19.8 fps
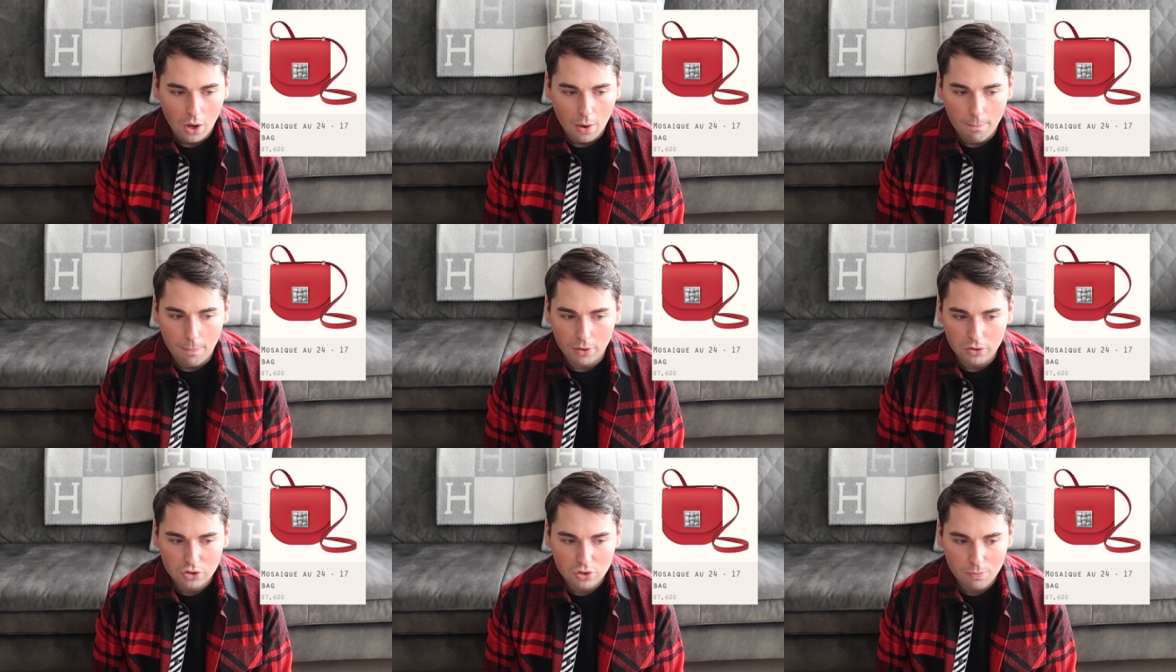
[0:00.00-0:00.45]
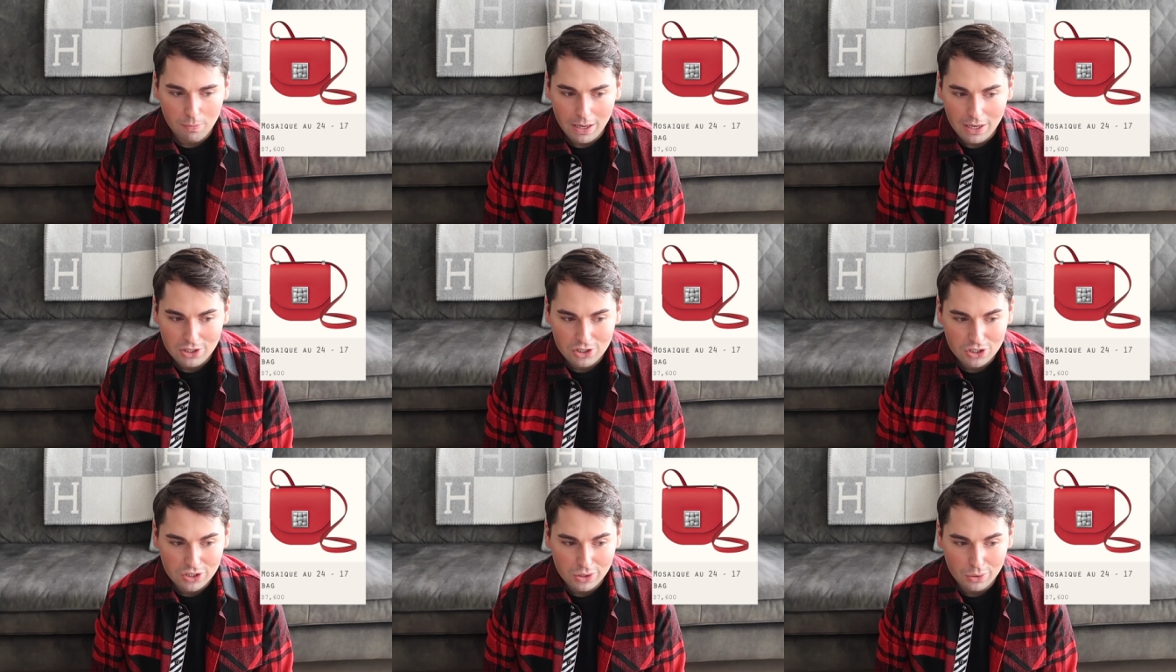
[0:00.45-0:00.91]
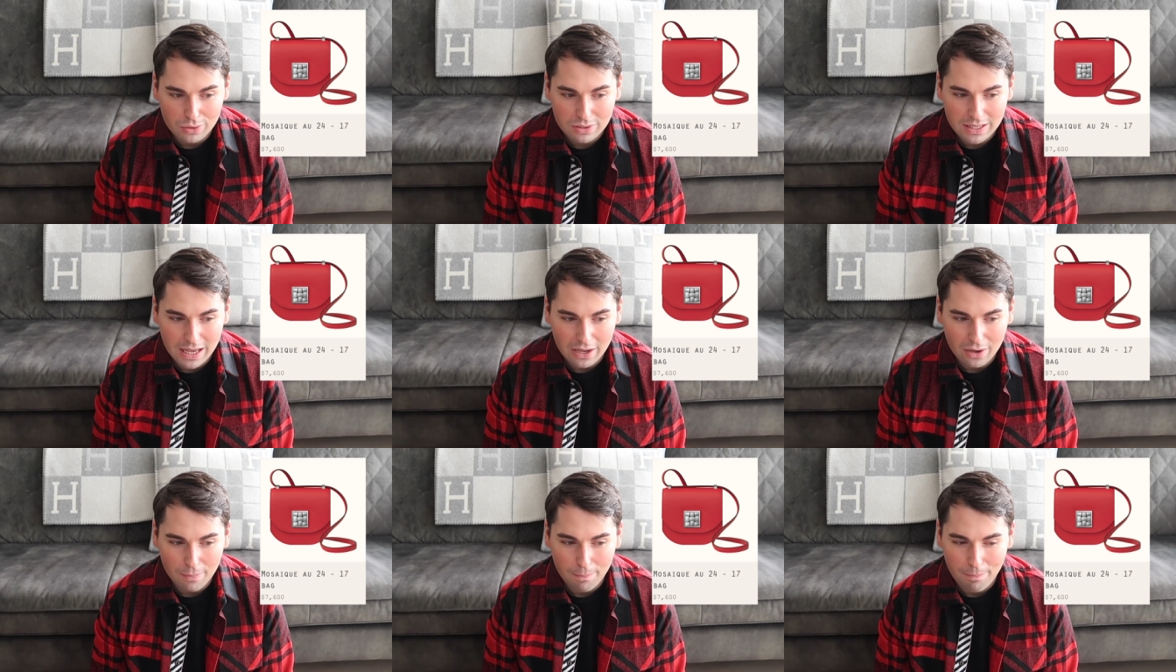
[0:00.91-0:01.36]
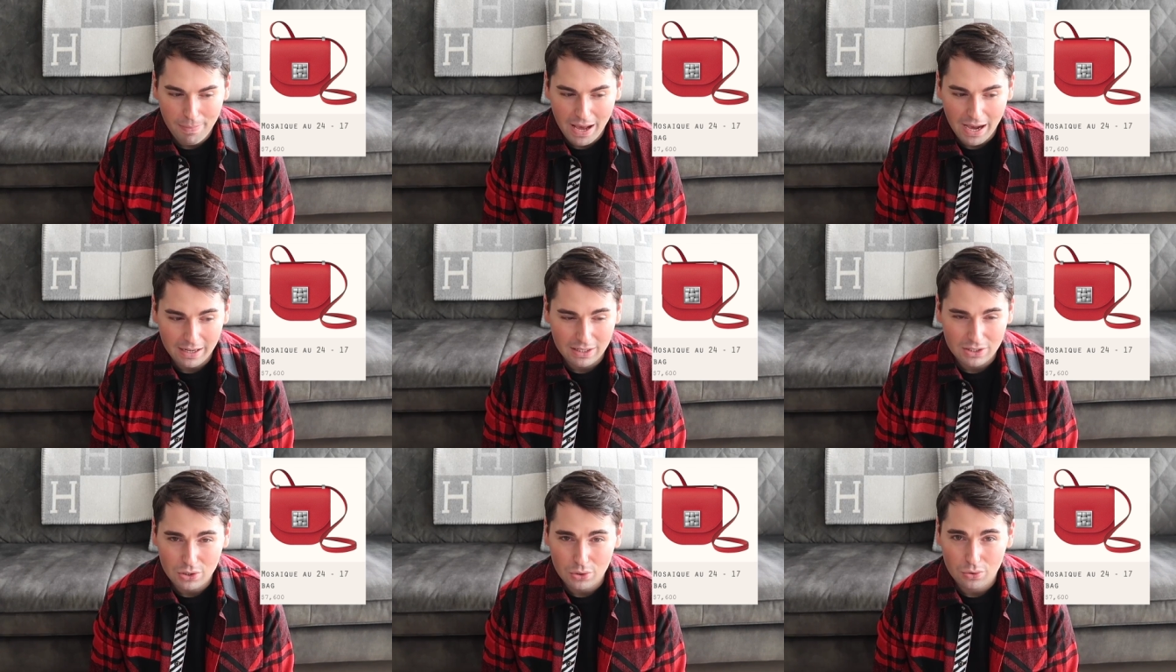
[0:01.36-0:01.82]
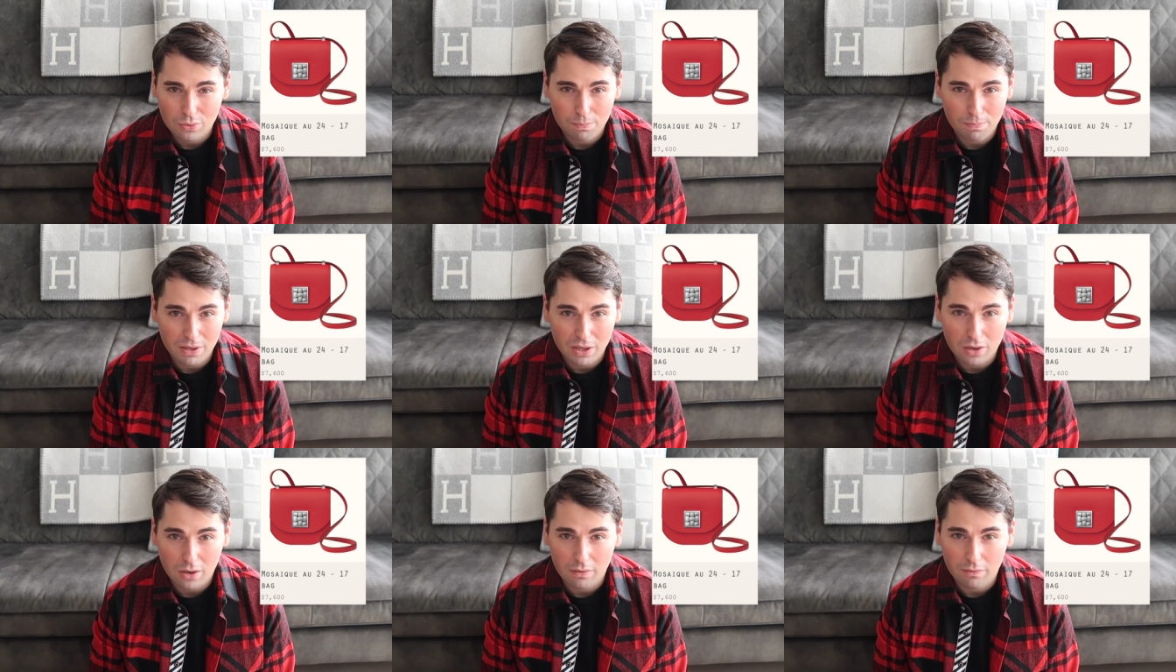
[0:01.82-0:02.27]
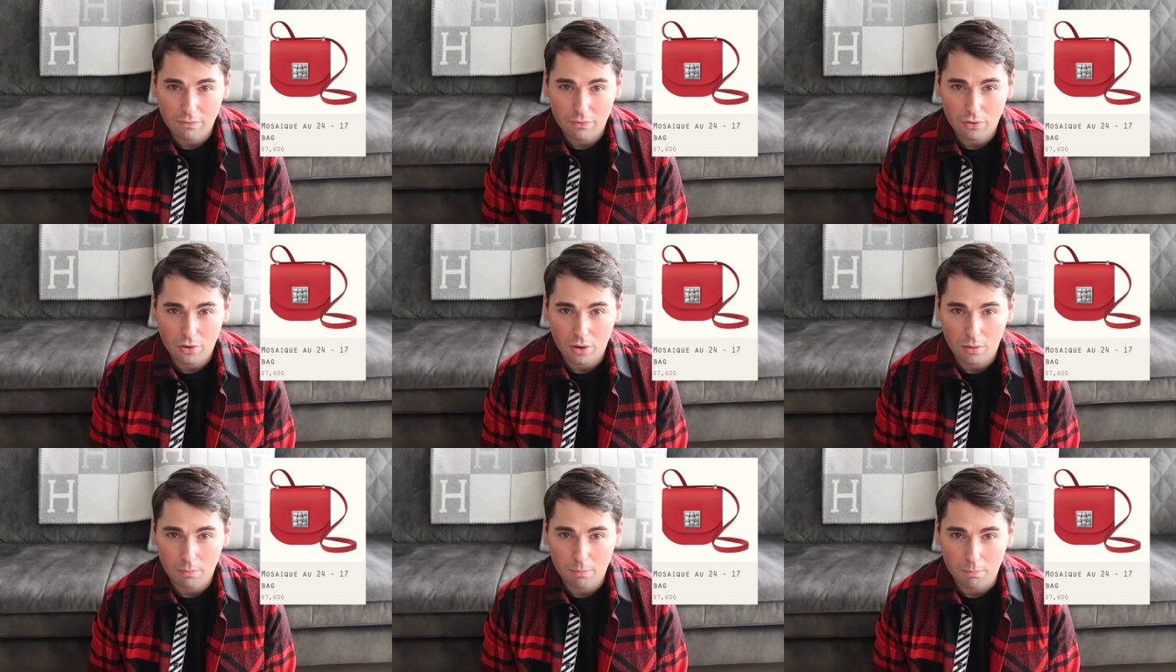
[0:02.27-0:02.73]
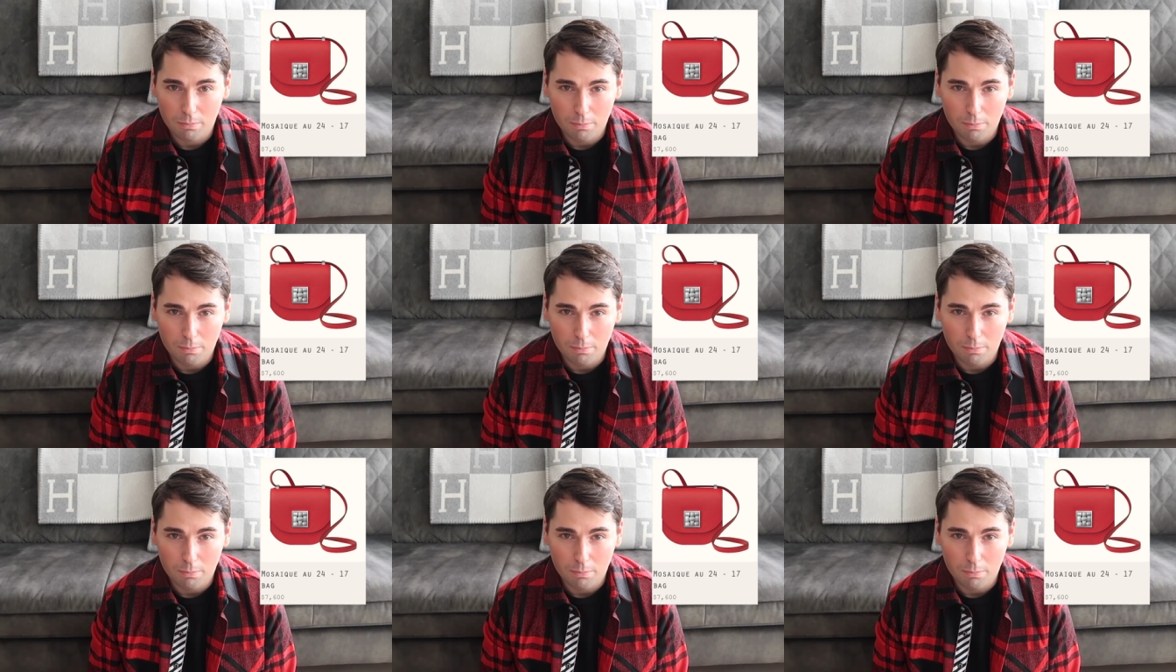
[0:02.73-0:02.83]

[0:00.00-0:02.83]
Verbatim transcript: But to me, it just looks like a bag that you could pick up from